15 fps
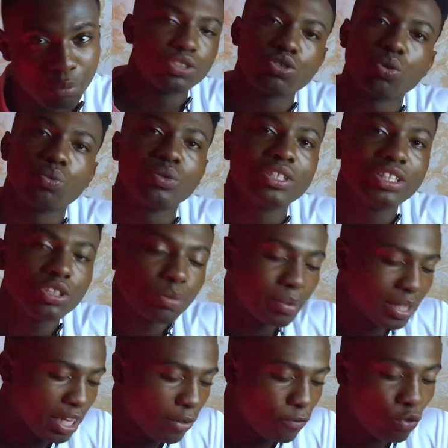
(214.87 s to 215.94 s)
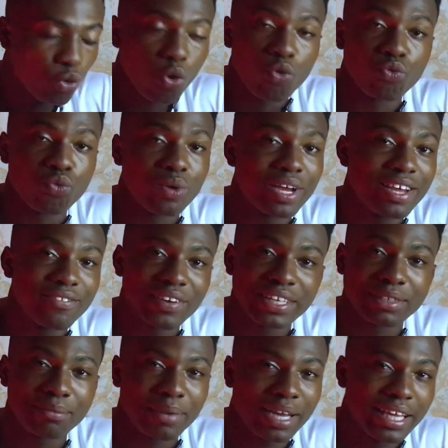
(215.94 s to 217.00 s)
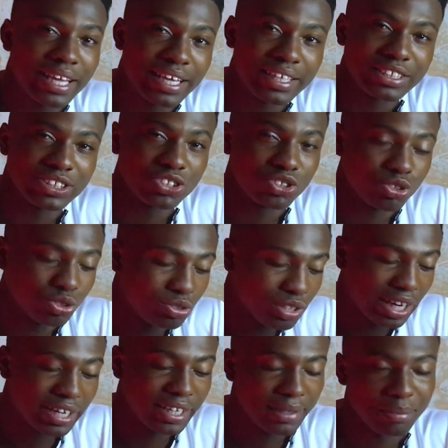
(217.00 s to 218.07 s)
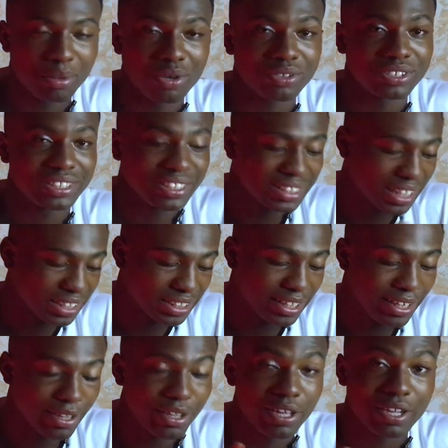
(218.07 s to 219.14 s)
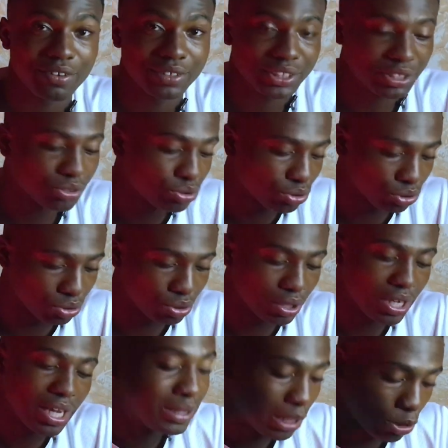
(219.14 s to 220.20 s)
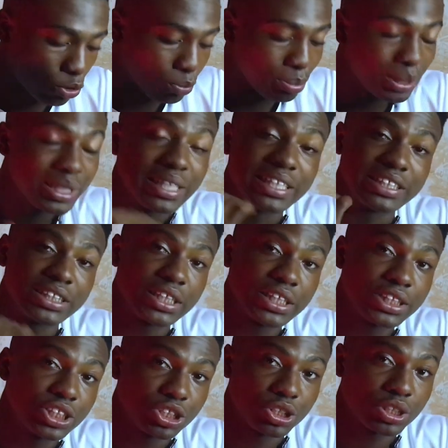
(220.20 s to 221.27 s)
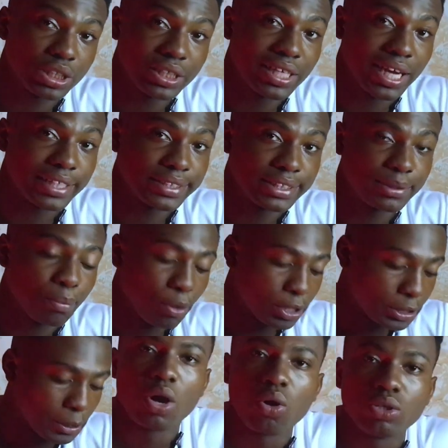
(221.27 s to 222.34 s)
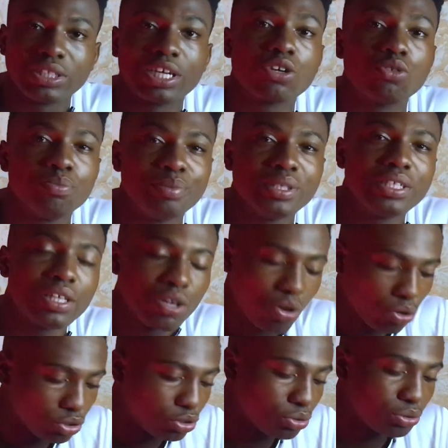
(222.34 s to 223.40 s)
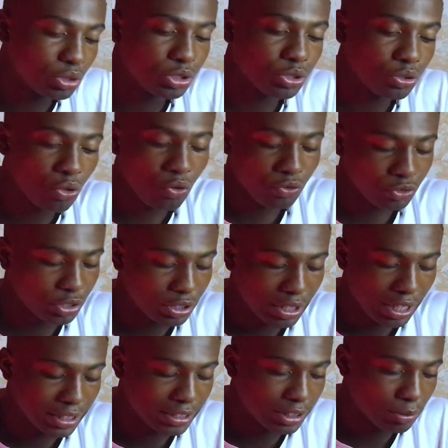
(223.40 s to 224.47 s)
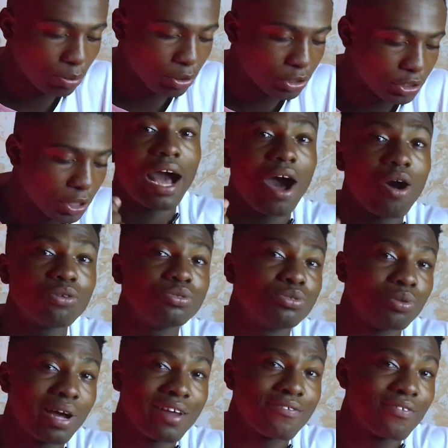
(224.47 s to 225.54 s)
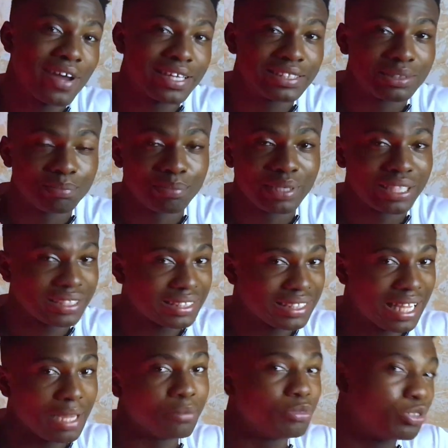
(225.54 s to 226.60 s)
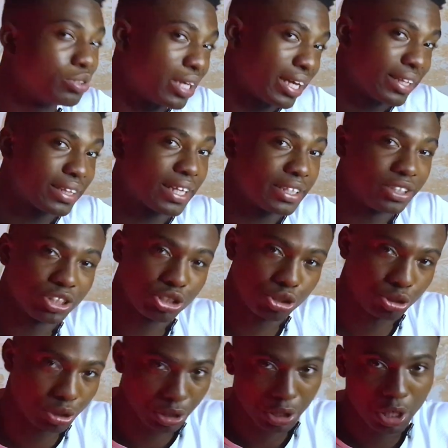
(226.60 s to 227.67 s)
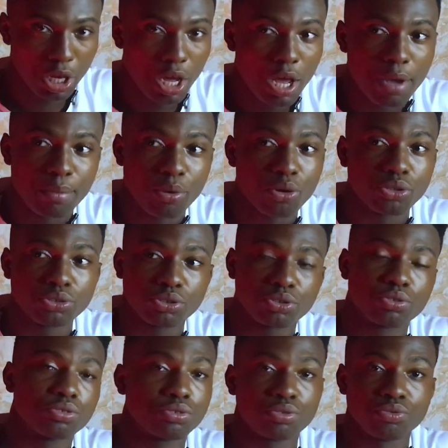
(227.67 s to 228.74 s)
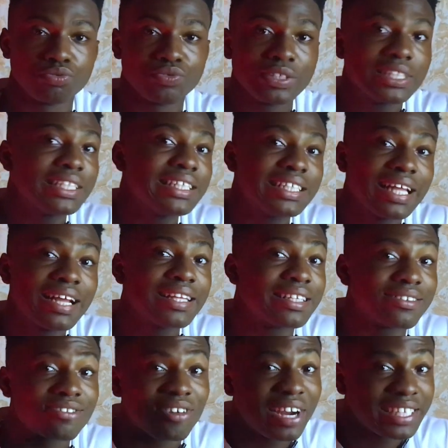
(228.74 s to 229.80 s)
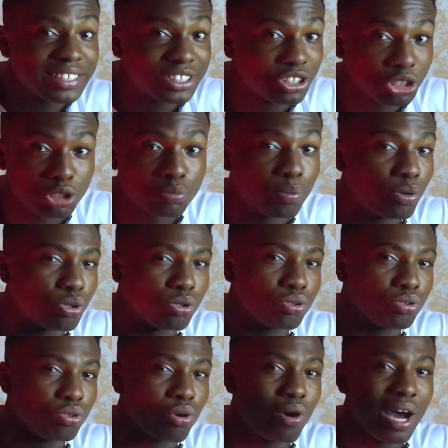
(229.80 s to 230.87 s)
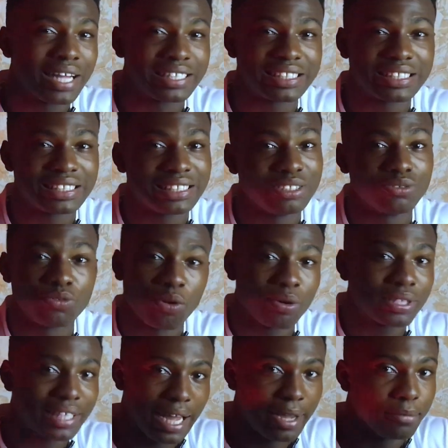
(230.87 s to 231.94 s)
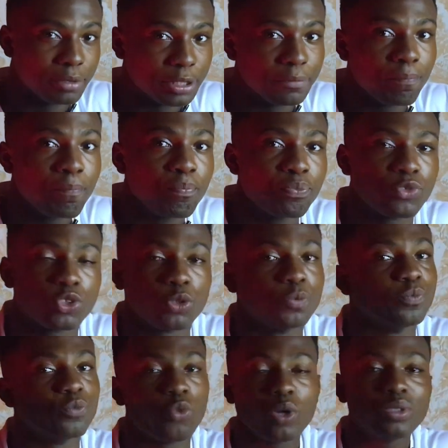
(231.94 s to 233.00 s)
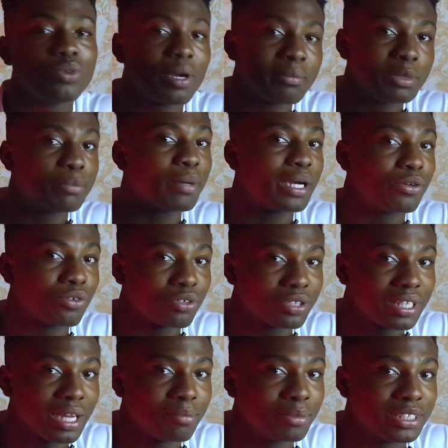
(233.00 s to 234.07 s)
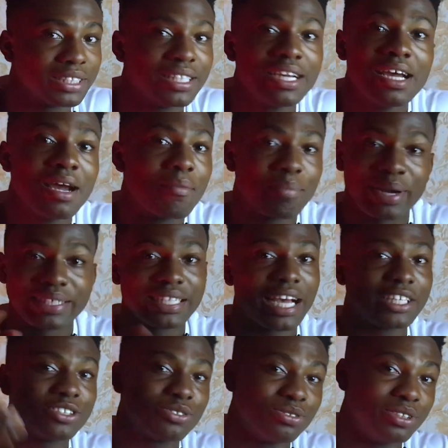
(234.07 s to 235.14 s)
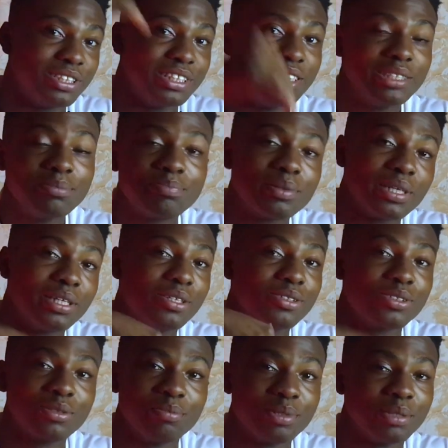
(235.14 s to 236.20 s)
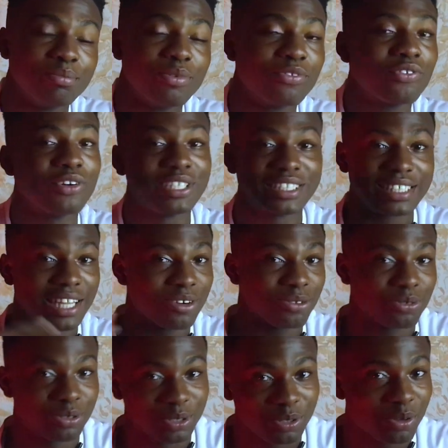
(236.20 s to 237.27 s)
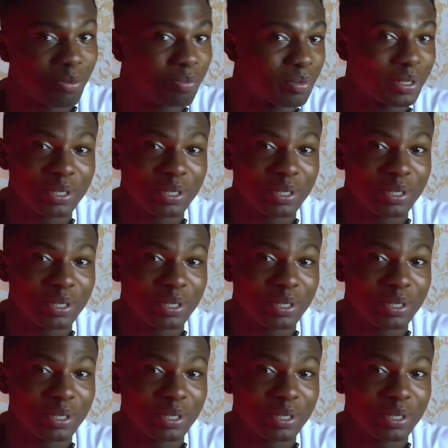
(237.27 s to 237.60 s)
So we need to be careful of wherever the market is doing right here, because this is actually a critical zone. There could be a change in trend at this point, or there could be a continuation of trend at this point. How do I find the best time to enter this trade? Because you could really take the right trade, but you're at the wrong timing. So what do I mean by wrong timing? Price has to dip a little bit before it starts going up.